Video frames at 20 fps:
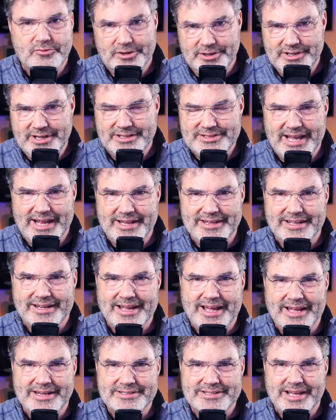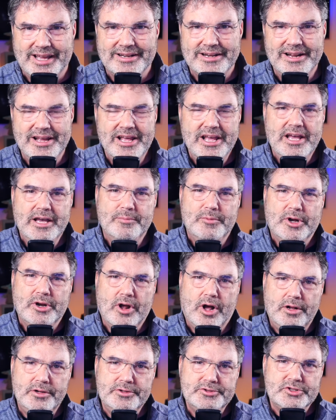Well, it does add the contact, but
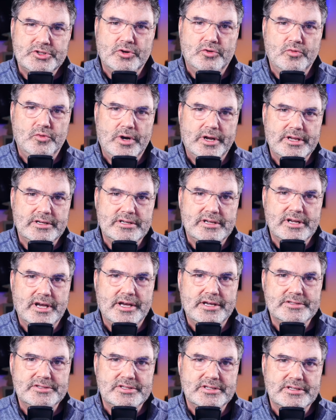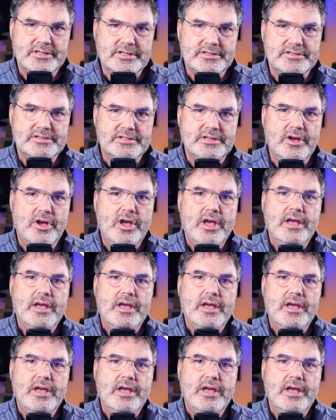also what it does is